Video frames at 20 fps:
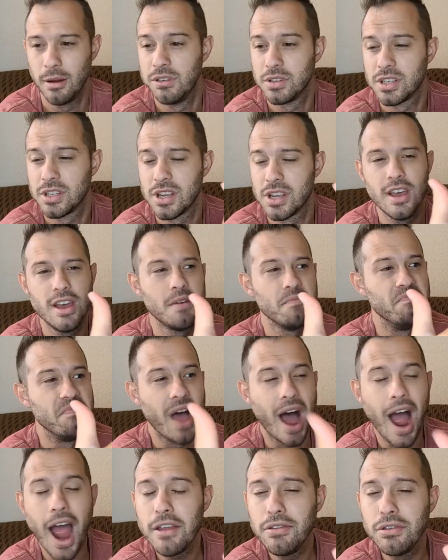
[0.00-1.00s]
times.
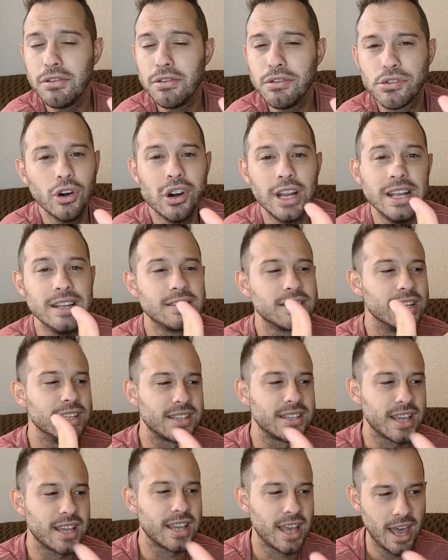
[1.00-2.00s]
9.30
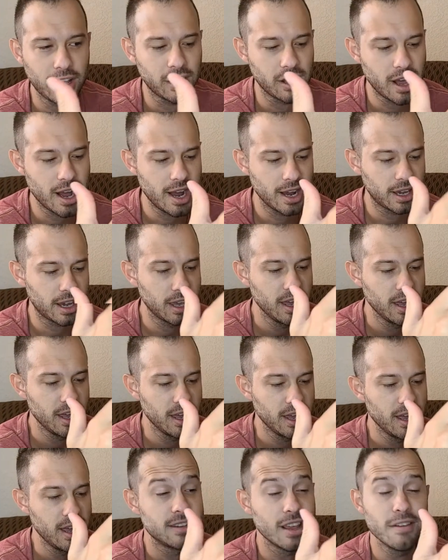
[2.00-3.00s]
to 10 o'clock
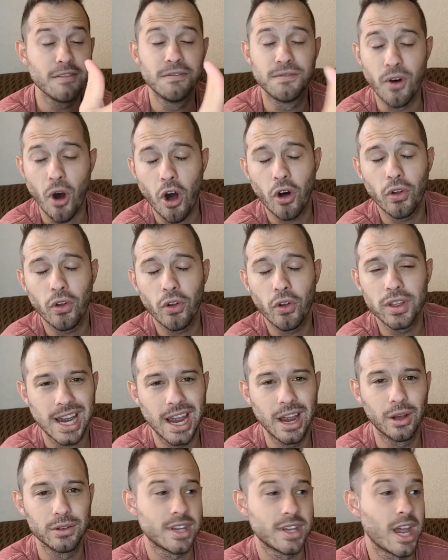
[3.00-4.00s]
is a
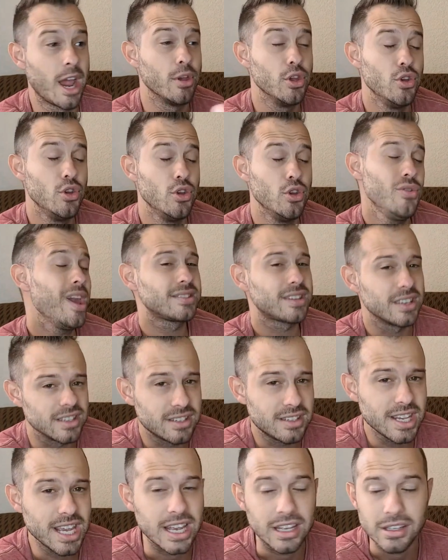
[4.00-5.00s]
volatile time. And you guys
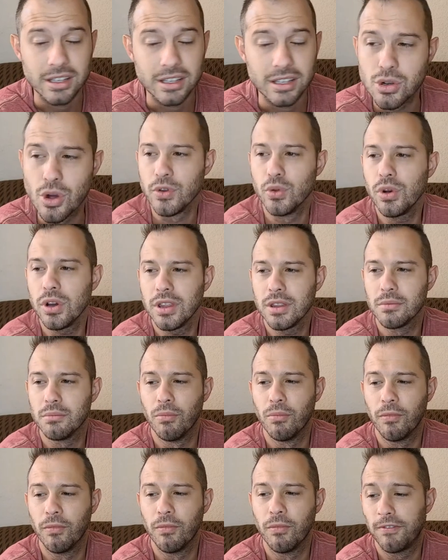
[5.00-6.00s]
can see it too. If you look at
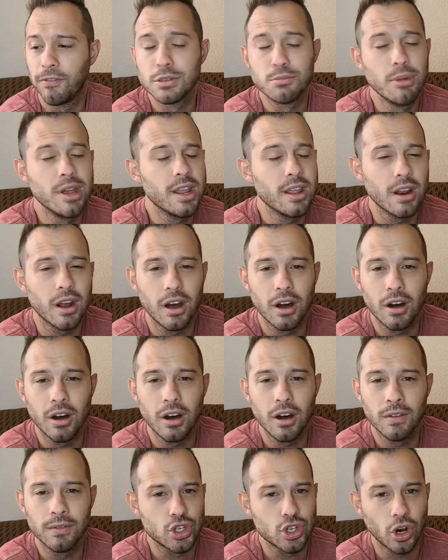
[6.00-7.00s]
the first minute
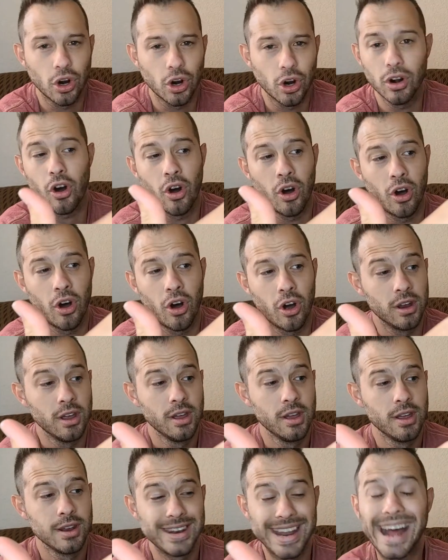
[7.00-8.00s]
of the chart on,
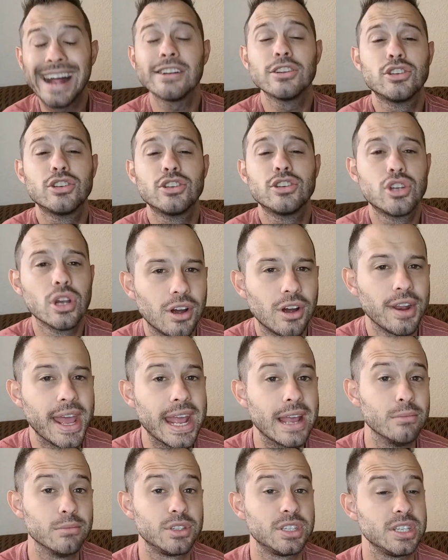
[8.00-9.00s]
not just on
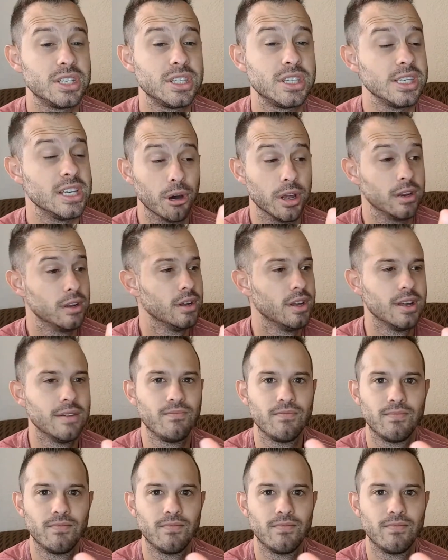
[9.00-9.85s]
AMC, but